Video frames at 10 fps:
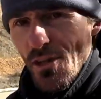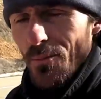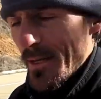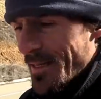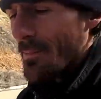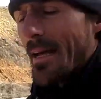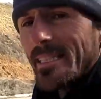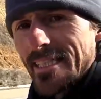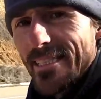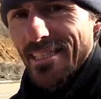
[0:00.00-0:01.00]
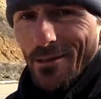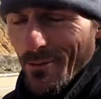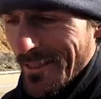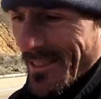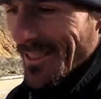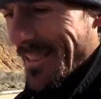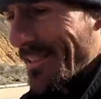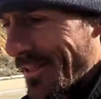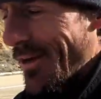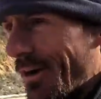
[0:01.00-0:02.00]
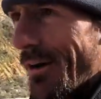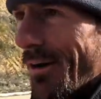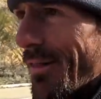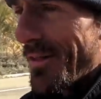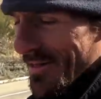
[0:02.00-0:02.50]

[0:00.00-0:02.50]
so many amazing synchronicities on